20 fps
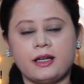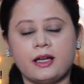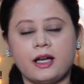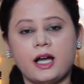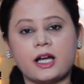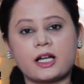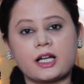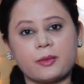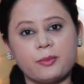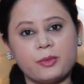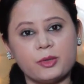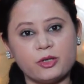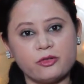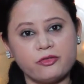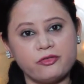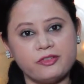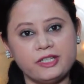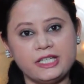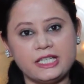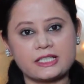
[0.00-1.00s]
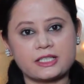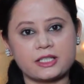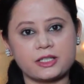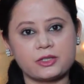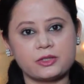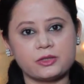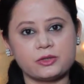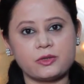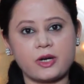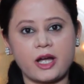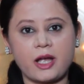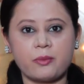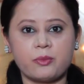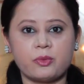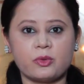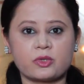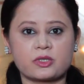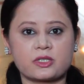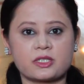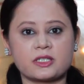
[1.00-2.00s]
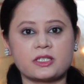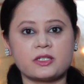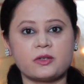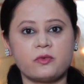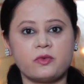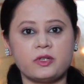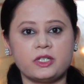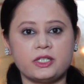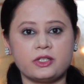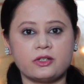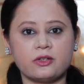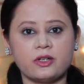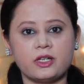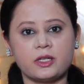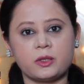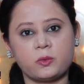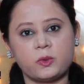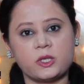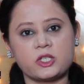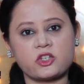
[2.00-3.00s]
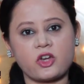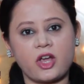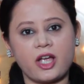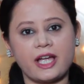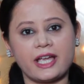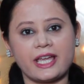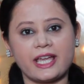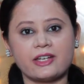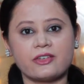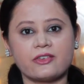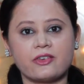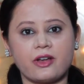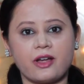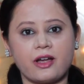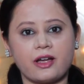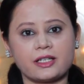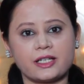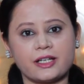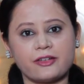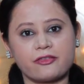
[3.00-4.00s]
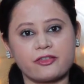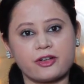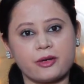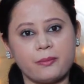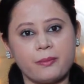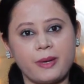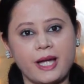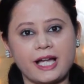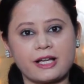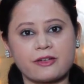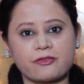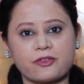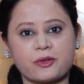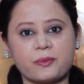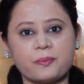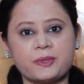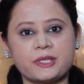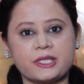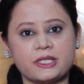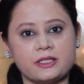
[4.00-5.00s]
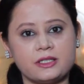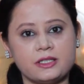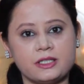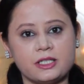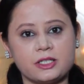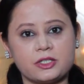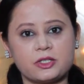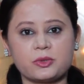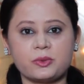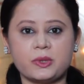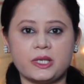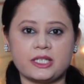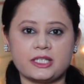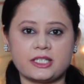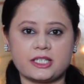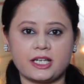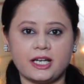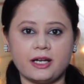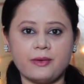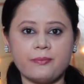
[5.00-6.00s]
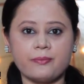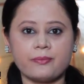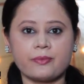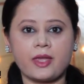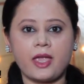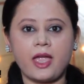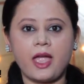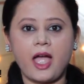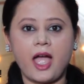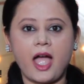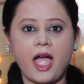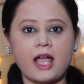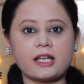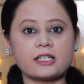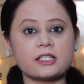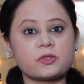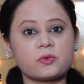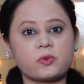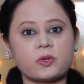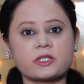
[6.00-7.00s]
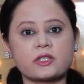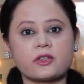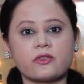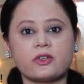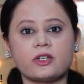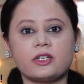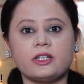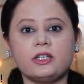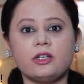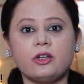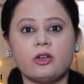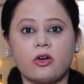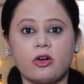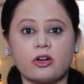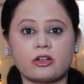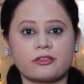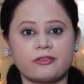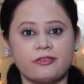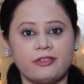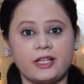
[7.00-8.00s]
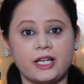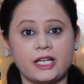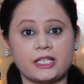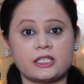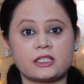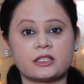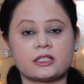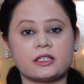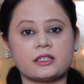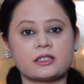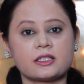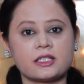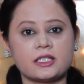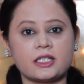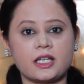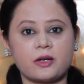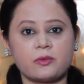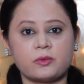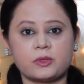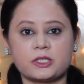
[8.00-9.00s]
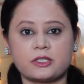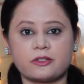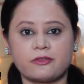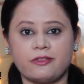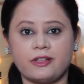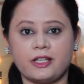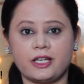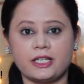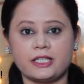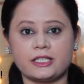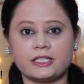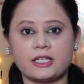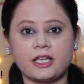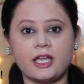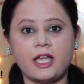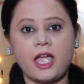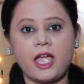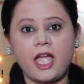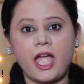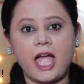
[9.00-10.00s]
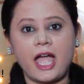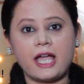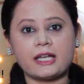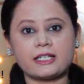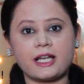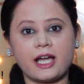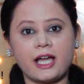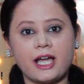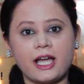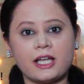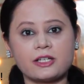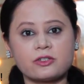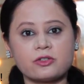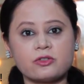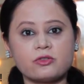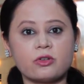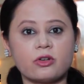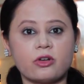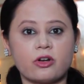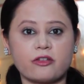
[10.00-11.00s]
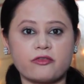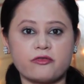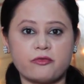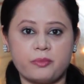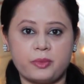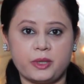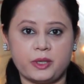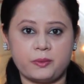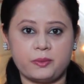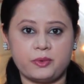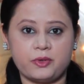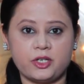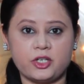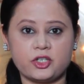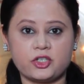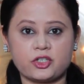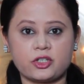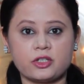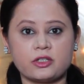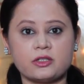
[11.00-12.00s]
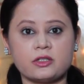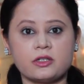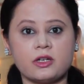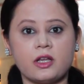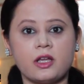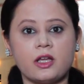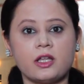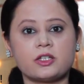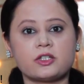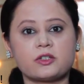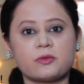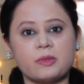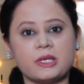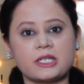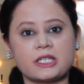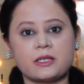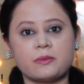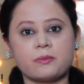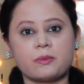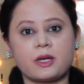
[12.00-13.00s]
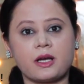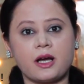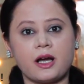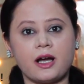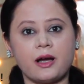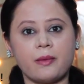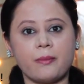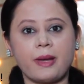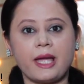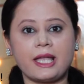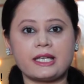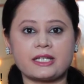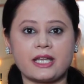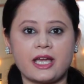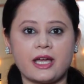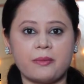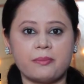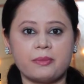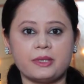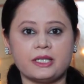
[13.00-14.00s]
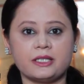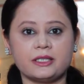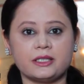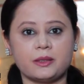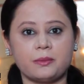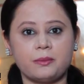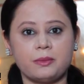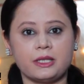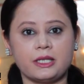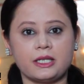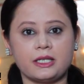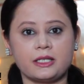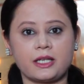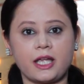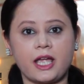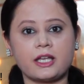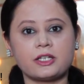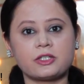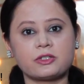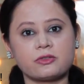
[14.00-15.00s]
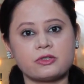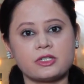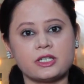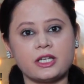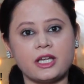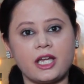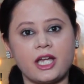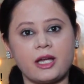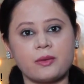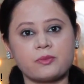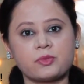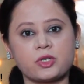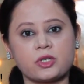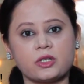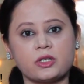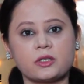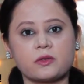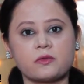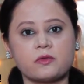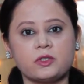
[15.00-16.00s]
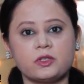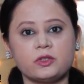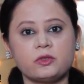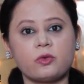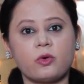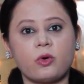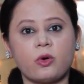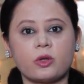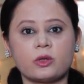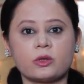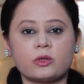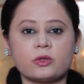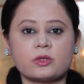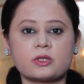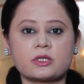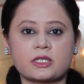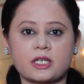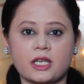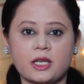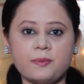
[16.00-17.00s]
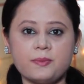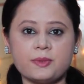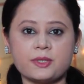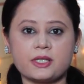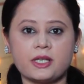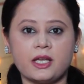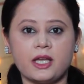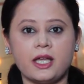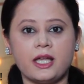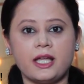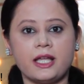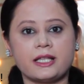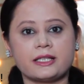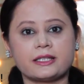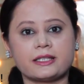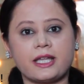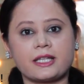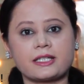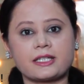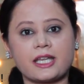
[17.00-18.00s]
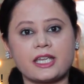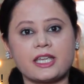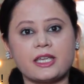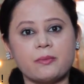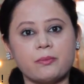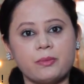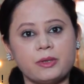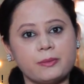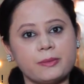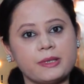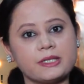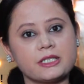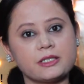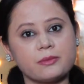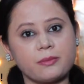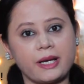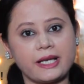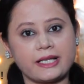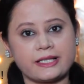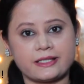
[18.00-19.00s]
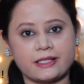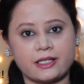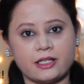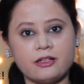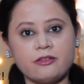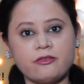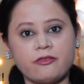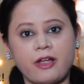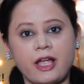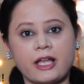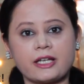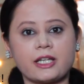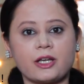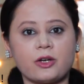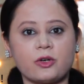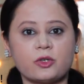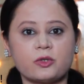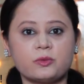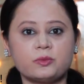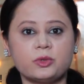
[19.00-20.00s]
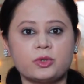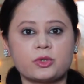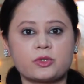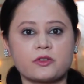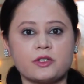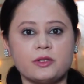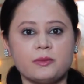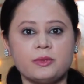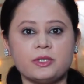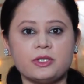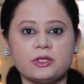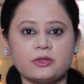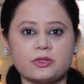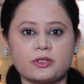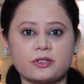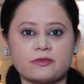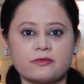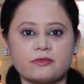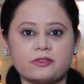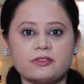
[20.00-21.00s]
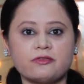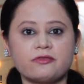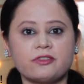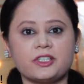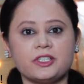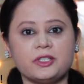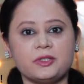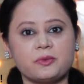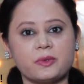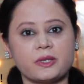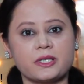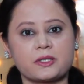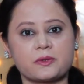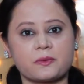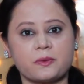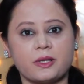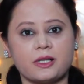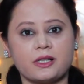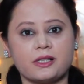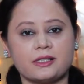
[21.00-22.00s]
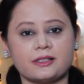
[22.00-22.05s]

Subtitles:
A couple of weeks ago, I posted a video in which I and Rayaan have come back from Sydney to India, and it was a really long flight, 13 hours flight, and I had to do a lot of preparation to make him calm and happy in the plane. And today I'm sharing with you all those tips that I implemented myself, and I hope those will be useful for you as well.